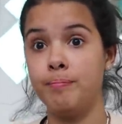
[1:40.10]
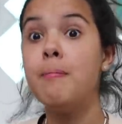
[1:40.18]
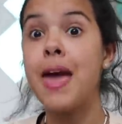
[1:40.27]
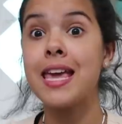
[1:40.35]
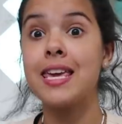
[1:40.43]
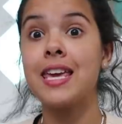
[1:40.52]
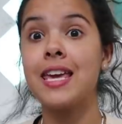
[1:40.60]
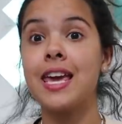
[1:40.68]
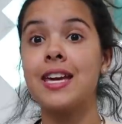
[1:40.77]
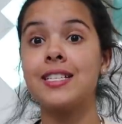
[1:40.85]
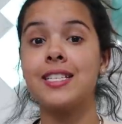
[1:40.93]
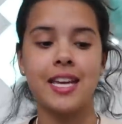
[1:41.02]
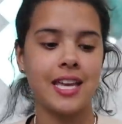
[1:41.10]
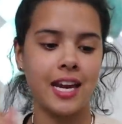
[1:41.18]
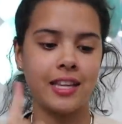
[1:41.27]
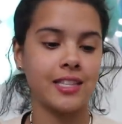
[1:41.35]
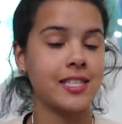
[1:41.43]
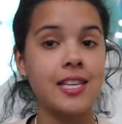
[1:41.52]
making it,
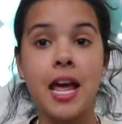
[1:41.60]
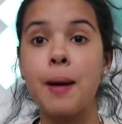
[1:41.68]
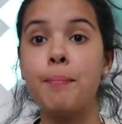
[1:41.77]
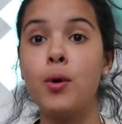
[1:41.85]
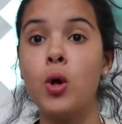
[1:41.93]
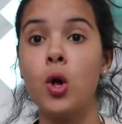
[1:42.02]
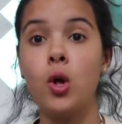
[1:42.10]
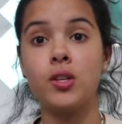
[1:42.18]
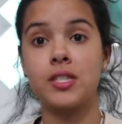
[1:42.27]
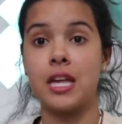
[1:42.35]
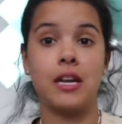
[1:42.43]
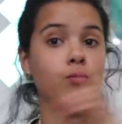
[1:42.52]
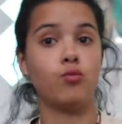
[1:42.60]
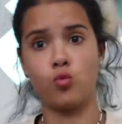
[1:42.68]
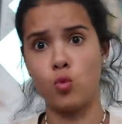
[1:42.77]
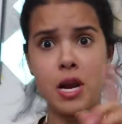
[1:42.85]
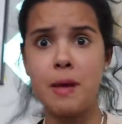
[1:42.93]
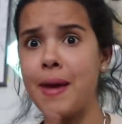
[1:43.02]
getting the samples, then
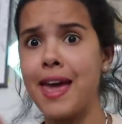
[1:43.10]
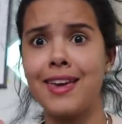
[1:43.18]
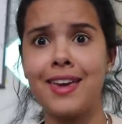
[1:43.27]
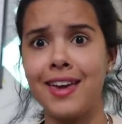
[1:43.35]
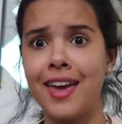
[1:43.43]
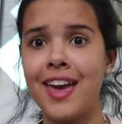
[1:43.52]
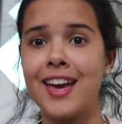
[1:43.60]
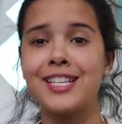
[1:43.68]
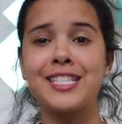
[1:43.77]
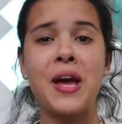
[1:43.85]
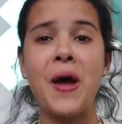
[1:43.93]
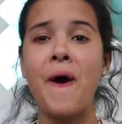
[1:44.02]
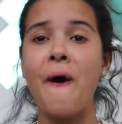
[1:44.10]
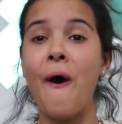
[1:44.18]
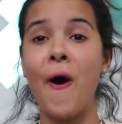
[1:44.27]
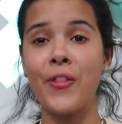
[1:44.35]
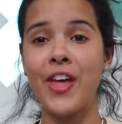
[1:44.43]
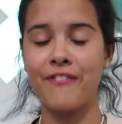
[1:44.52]
remaking it,
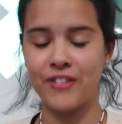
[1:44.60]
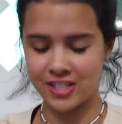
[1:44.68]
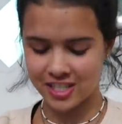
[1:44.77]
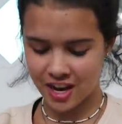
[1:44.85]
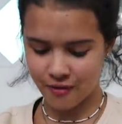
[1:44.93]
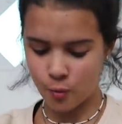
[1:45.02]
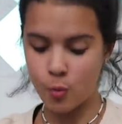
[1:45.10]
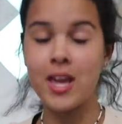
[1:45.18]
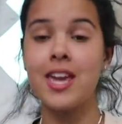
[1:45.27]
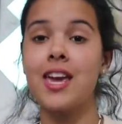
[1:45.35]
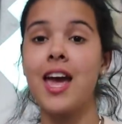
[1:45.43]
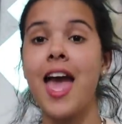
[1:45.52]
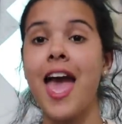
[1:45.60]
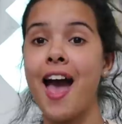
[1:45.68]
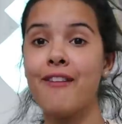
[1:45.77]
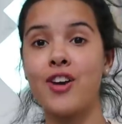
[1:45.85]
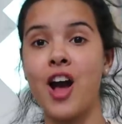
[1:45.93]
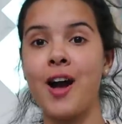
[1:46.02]
all that fun stuff, we
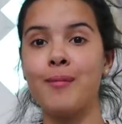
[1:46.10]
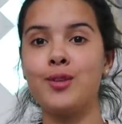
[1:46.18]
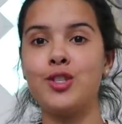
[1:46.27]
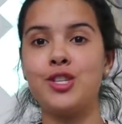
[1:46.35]
have come